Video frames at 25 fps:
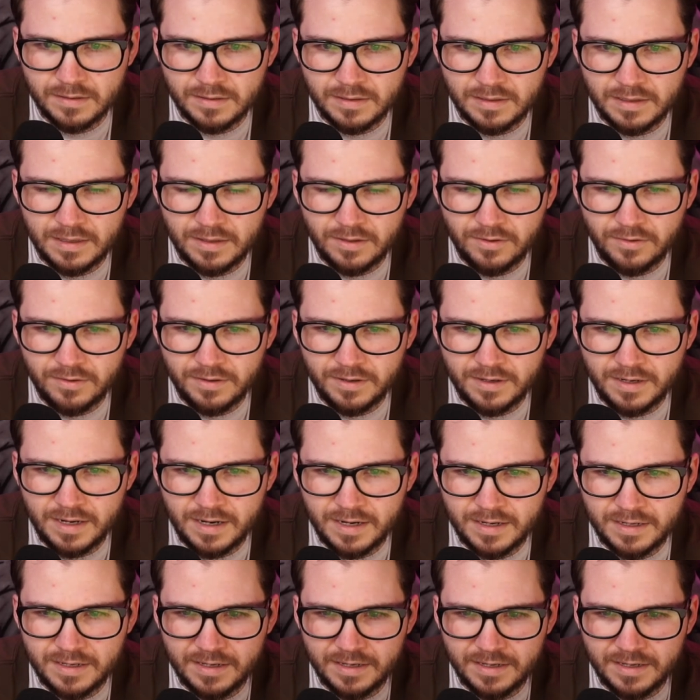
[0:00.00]
Yeah, they're
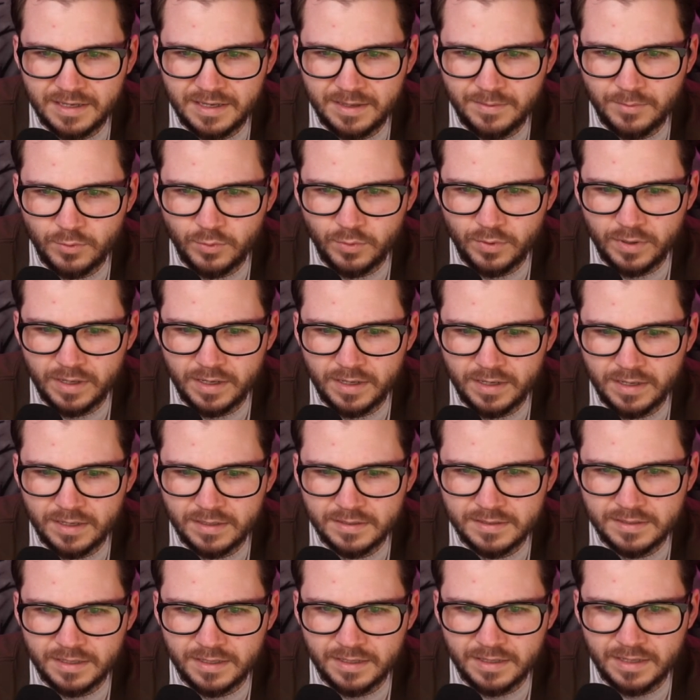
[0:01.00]
not going to keep quiet.
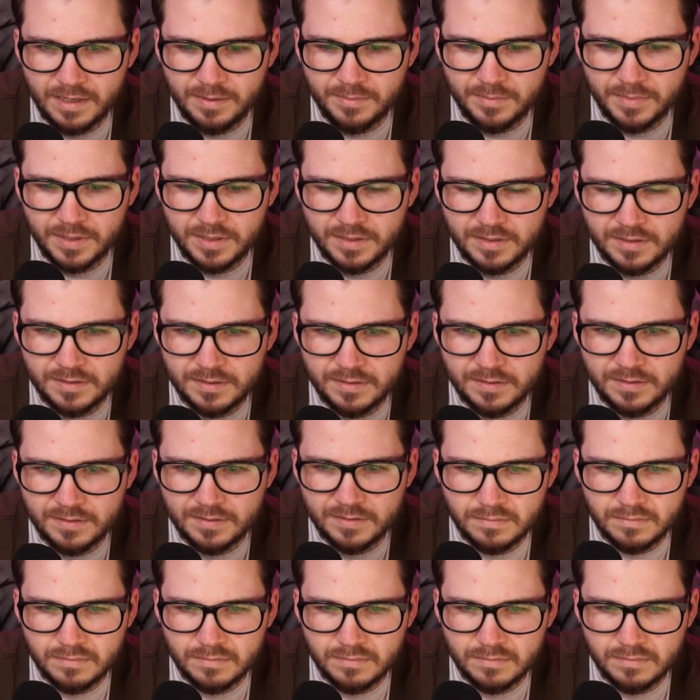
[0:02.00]
I'll tell you that much.